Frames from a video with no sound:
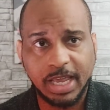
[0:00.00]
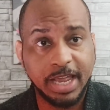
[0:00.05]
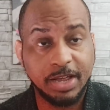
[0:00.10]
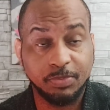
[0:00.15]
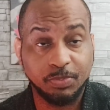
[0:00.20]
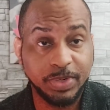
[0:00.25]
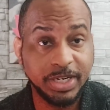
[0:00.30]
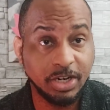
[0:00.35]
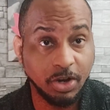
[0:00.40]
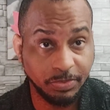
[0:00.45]

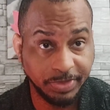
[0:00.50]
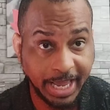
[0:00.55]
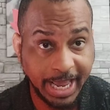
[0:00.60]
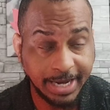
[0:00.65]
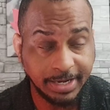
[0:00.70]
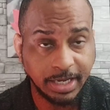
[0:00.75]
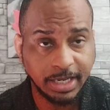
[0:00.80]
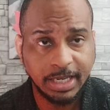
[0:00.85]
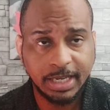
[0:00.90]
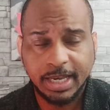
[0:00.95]
And we know
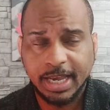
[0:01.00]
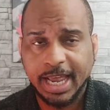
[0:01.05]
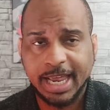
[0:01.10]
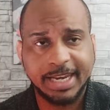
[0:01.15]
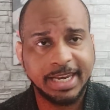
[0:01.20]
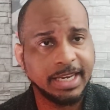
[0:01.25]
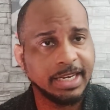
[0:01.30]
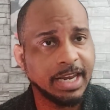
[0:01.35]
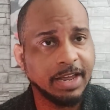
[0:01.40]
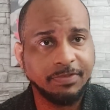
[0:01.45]
that.
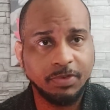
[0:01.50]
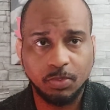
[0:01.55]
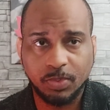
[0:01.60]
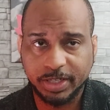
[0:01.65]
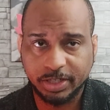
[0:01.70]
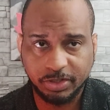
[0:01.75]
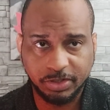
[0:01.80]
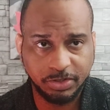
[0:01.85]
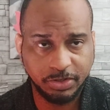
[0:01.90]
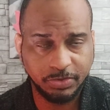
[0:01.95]
And they never
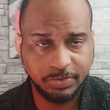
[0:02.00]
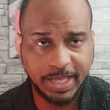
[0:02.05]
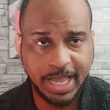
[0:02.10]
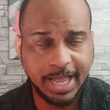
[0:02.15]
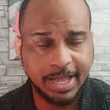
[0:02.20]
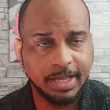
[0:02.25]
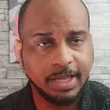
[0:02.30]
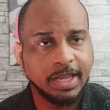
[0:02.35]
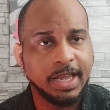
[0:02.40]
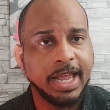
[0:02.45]
wanted to do
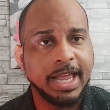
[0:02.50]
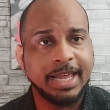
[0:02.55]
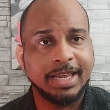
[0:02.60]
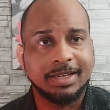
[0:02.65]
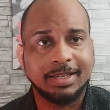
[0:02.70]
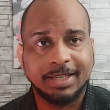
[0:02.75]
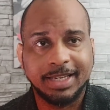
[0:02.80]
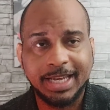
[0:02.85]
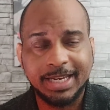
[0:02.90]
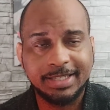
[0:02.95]
that.
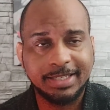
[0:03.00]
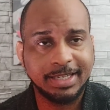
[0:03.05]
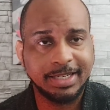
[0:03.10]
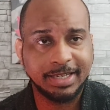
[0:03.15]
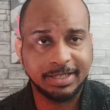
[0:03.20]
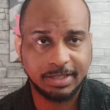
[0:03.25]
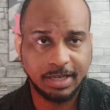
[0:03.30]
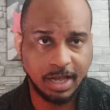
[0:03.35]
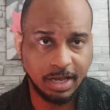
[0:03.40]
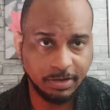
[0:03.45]
And
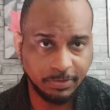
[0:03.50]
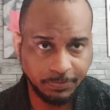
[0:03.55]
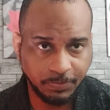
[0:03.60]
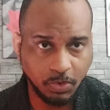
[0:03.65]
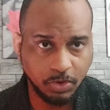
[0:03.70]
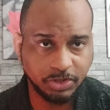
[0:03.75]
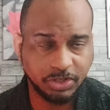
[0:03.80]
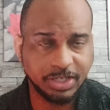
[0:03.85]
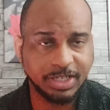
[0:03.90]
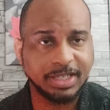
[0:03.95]
laziness,
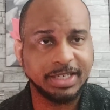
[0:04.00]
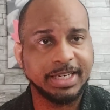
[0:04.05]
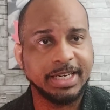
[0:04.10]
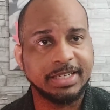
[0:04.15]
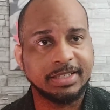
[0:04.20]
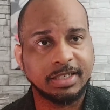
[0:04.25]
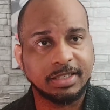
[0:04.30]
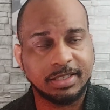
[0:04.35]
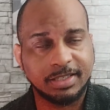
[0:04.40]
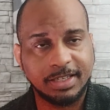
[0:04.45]
unfortunately,
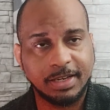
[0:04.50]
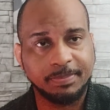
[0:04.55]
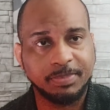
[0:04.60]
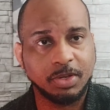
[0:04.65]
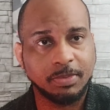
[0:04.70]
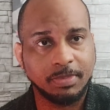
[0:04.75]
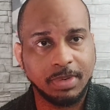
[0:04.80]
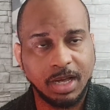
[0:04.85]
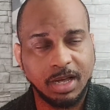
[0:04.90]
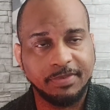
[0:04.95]
is a
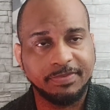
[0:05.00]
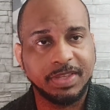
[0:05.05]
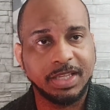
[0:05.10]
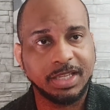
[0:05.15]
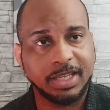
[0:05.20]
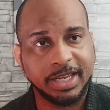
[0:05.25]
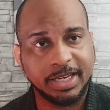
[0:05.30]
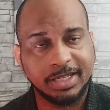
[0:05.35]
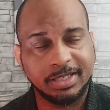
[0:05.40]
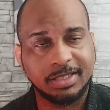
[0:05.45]
symptom of
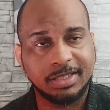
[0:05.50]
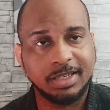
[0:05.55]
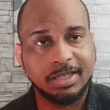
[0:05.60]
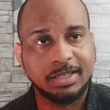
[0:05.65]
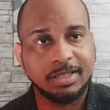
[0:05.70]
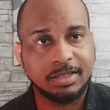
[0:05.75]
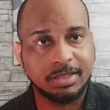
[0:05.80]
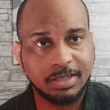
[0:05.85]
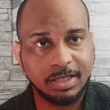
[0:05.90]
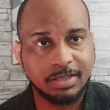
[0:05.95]
the
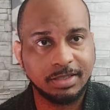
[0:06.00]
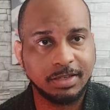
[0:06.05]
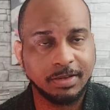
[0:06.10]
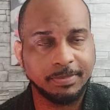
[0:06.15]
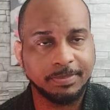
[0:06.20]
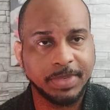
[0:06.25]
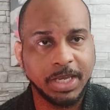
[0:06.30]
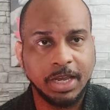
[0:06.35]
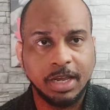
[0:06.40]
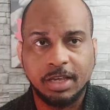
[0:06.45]
legacy
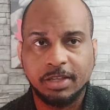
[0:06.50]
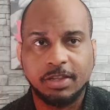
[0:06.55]
system.